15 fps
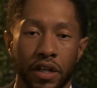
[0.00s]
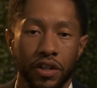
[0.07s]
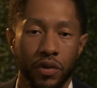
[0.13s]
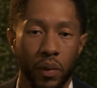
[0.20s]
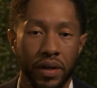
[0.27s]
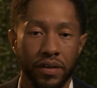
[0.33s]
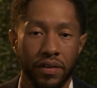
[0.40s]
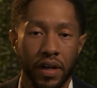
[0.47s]

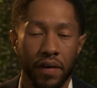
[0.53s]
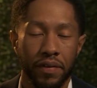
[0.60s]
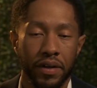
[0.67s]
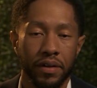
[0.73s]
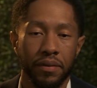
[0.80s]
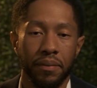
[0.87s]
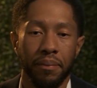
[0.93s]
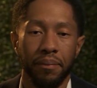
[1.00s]

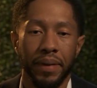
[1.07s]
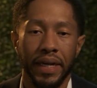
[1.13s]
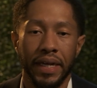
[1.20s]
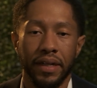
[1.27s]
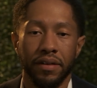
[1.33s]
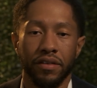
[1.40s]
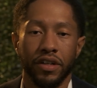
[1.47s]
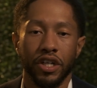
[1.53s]
27
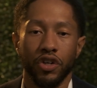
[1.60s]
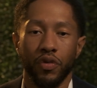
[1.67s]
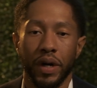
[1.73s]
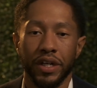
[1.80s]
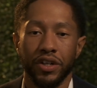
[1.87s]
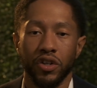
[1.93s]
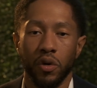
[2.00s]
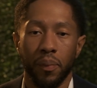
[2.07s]
means
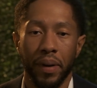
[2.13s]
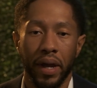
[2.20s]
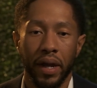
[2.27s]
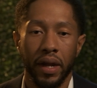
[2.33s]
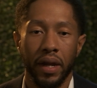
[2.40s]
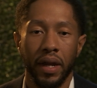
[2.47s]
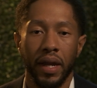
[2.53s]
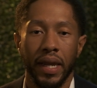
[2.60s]
congressional
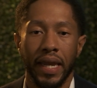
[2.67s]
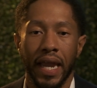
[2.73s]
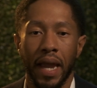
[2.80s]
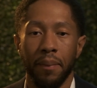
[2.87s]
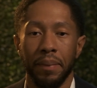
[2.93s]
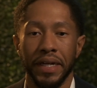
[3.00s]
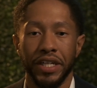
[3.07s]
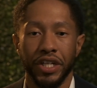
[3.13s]
pay
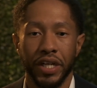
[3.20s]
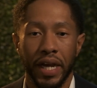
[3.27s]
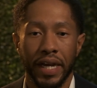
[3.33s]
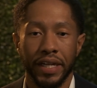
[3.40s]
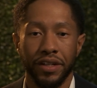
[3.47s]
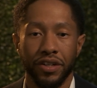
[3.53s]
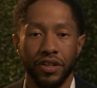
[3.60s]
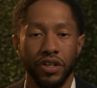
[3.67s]
can't be
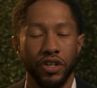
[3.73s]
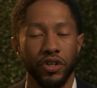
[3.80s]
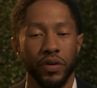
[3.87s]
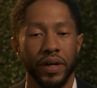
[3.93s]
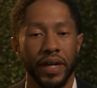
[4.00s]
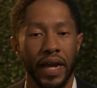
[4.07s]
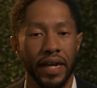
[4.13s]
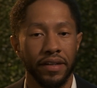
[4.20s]
changed
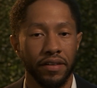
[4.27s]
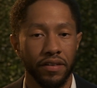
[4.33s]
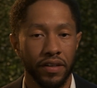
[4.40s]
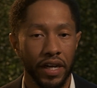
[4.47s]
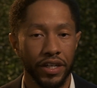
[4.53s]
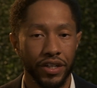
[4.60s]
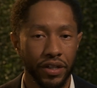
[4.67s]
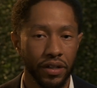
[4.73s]
during a
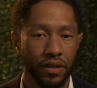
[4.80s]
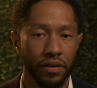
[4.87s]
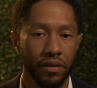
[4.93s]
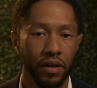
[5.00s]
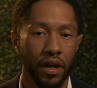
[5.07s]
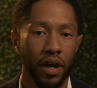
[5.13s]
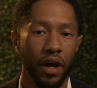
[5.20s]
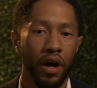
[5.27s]
session,
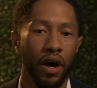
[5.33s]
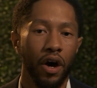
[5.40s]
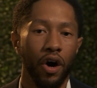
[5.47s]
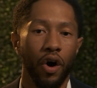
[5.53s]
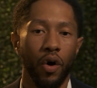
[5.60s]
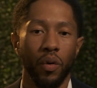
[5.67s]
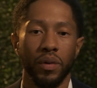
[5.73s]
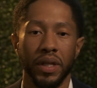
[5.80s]

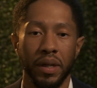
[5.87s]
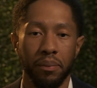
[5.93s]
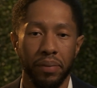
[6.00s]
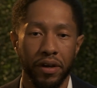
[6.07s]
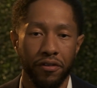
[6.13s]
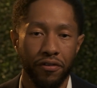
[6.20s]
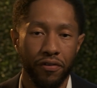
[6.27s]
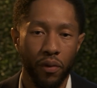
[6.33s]
only
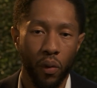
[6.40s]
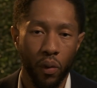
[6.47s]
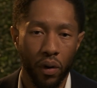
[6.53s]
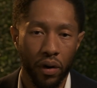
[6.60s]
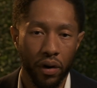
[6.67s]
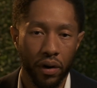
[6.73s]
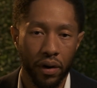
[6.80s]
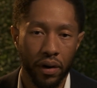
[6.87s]

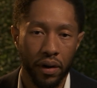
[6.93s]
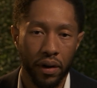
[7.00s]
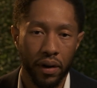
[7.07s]
before